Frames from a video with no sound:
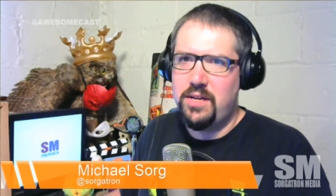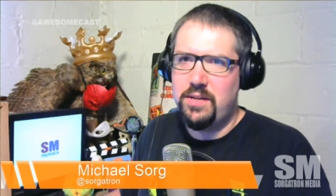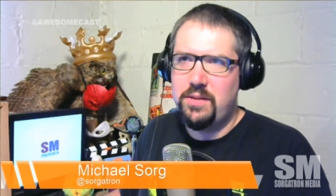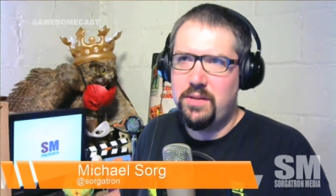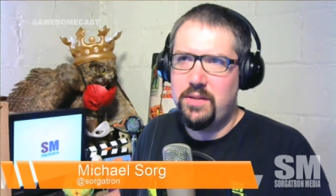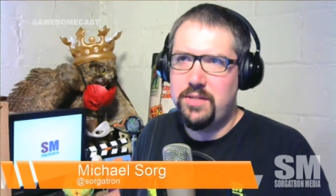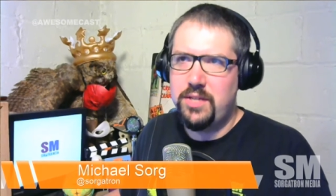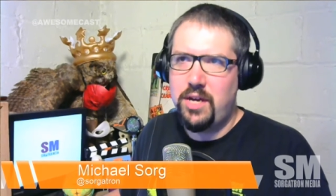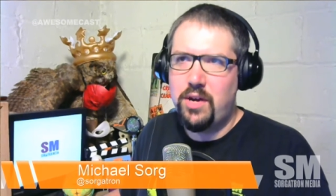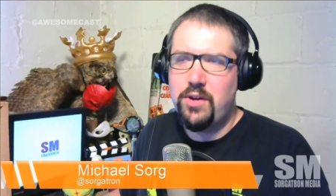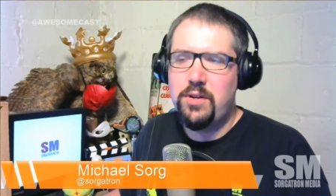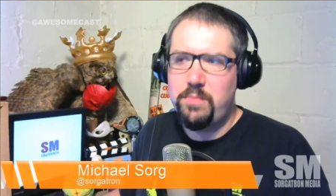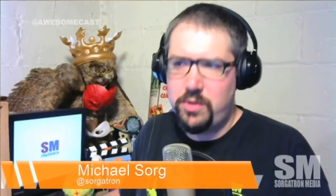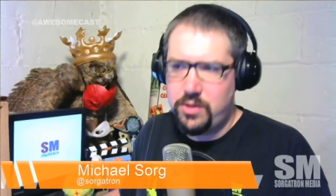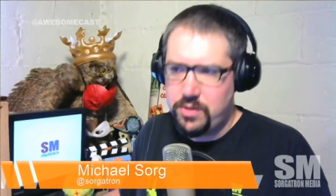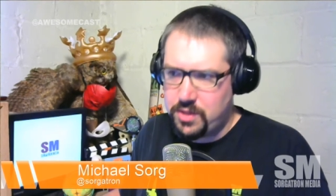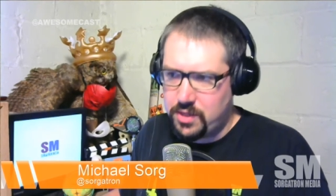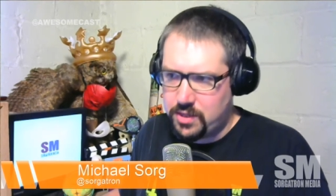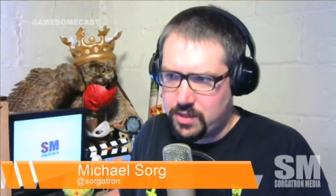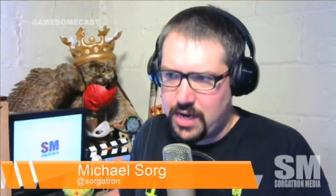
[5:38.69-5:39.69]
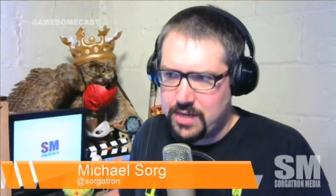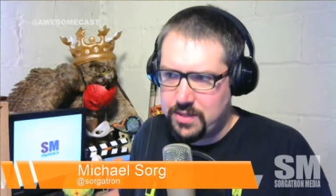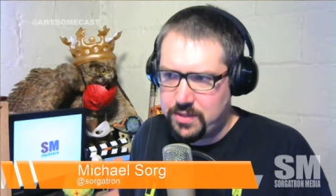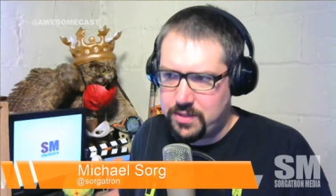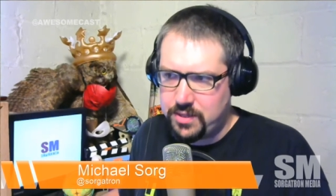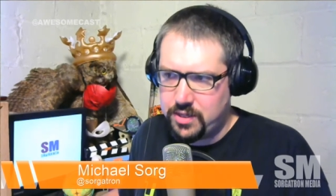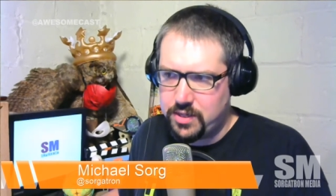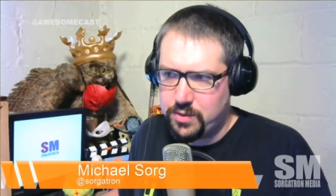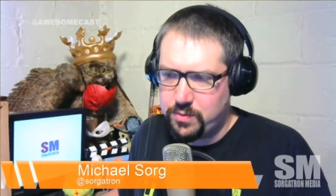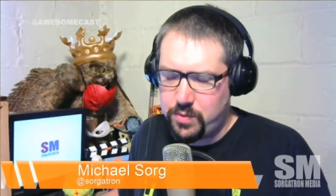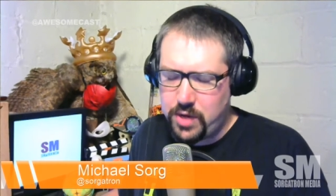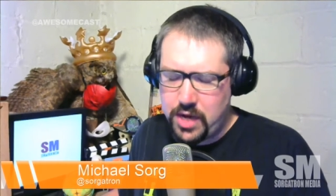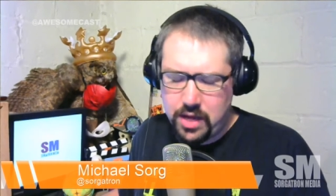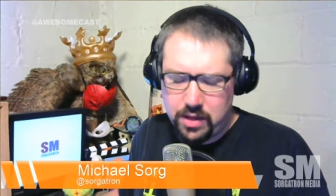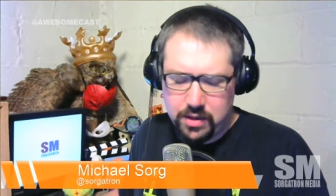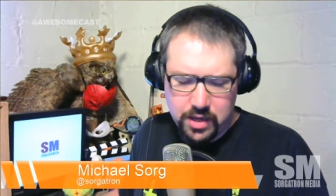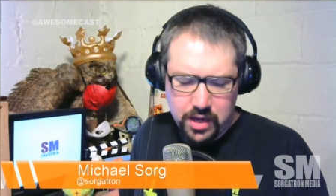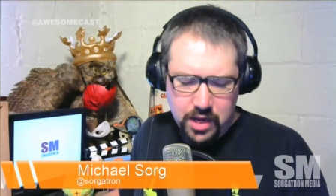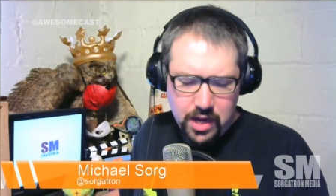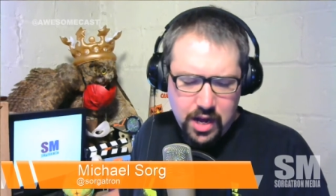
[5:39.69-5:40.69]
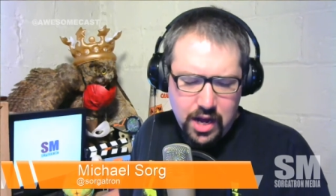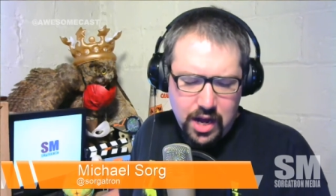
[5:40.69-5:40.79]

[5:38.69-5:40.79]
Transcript: mm-hmm. Zelda music last year as well.